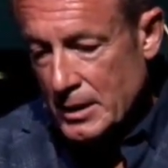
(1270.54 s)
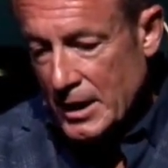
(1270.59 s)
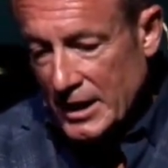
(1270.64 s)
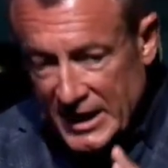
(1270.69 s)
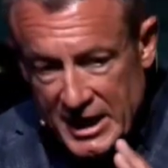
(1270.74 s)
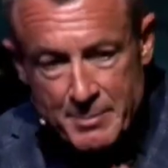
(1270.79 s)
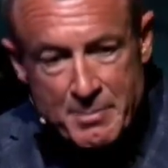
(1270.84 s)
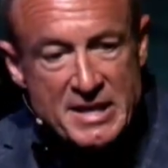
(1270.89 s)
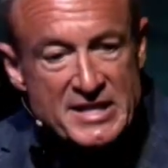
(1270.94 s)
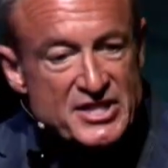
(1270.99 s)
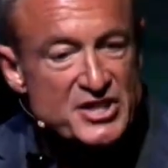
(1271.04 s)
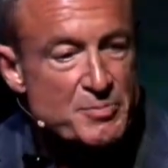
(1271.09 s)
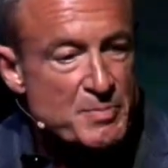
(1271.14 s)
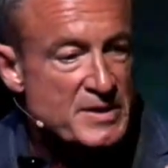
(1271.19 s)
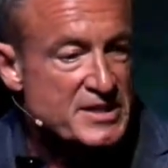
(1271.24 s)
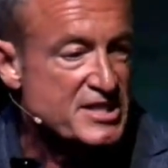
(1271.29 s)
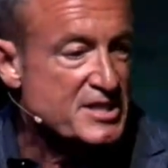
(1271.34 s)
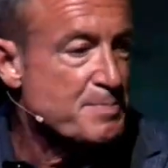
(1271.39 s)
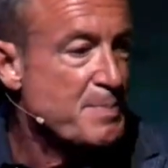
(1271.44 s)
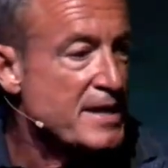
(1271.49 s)
a
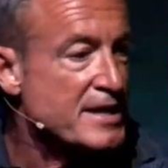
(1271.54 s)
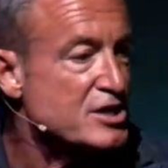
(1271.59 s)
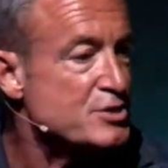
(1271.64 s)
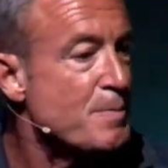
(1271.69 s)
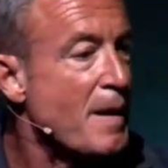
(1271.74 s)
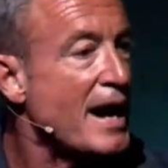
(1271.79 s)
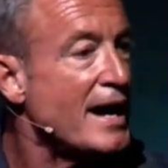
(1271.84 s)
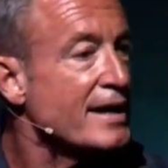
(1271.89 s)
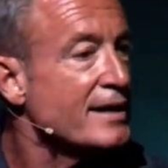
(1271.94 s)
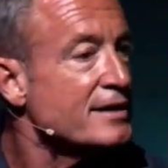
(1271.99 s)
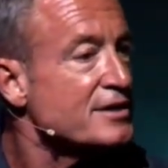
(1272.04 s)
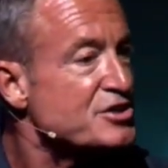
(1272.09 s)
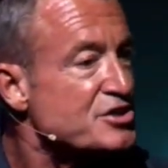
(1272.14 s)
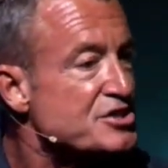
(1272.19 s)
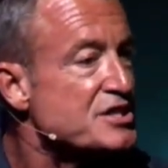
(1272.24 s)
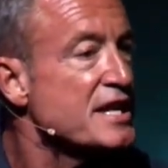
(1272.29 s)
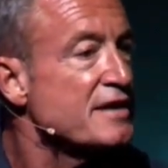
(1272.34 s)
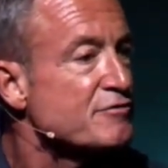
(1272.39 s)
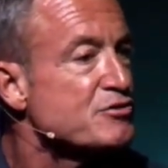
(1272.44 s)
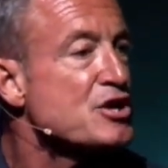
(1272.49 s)
commencement speech by
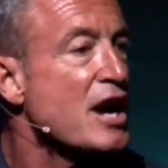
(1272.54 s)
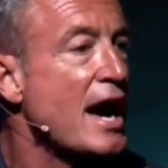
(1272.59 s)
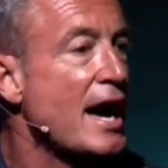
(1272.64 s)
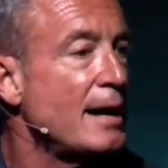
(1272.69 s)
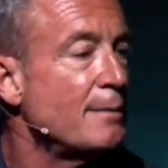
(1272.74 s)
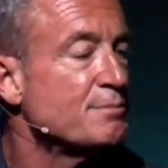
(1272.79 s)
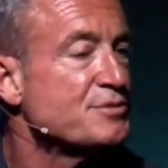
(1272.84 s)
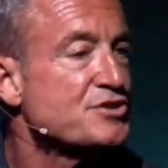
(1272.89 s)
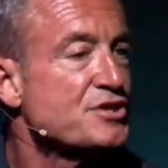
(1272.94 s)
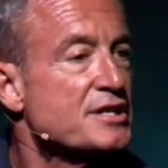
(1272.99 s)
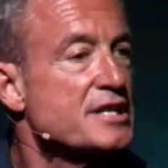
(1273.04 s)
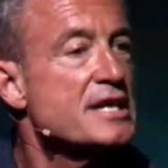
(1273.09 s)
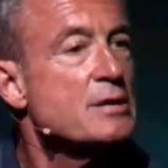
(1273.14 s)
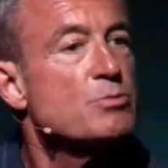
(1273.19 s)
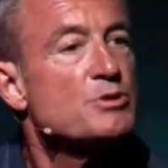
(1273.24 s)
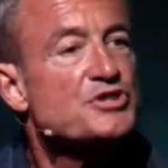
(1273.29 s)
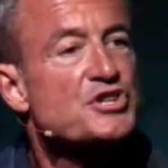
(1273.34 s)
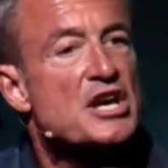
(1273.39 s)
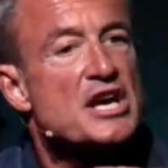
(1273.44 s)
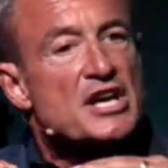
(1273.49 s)
Steve Jobs, and he
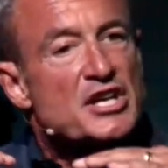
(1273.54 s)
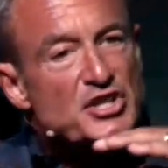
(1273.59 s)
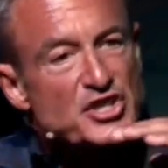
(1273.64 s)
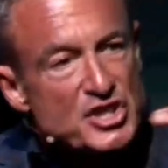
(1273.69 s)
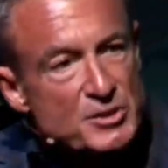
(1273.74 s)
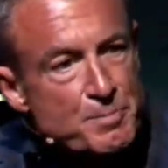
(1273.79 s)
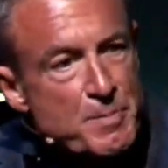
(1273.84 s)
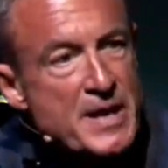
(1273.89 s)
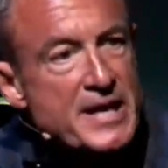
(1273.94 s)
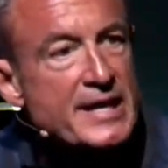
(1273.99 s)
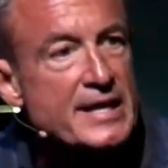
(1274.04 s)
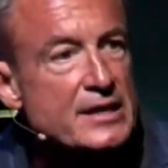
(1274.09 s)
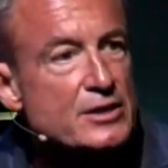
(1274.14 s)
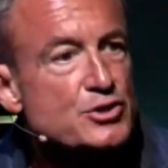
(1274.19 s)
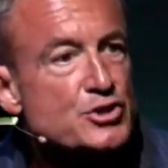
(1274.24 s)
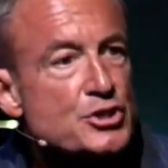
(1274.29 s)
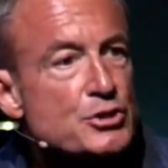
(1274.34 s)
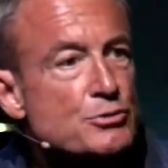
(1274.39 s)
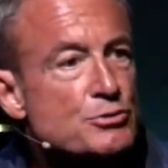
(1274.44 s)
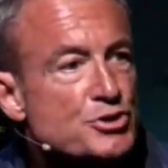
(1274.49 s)
was
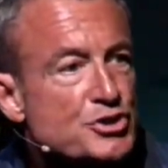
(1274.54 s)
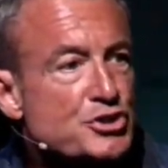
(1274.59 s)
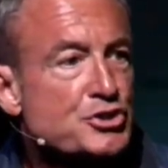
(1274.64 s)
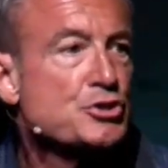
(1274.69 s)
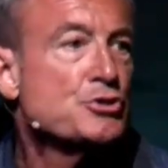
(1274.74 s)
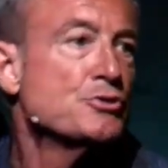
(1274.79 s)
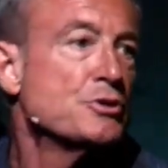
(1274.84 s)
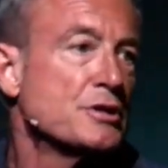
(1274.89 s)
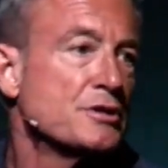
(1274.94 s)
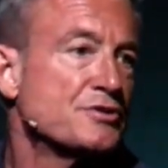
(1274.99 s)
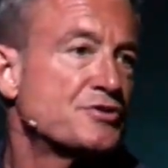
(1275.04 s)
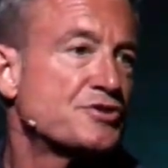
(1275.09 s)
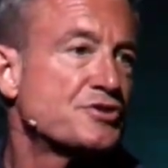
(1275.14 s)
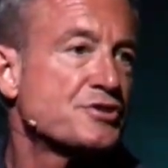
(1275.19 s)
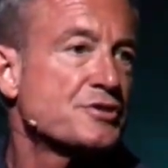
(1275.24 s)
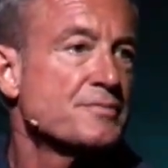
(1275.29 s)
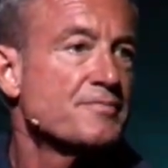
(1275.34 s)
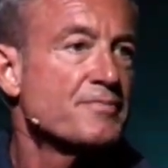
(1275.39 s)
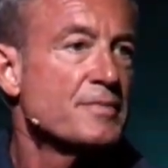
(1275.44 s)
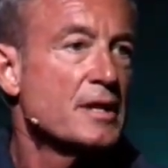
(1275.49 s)
speaking to
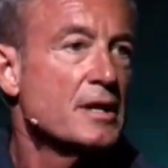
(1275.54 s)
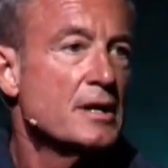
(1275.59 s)
students,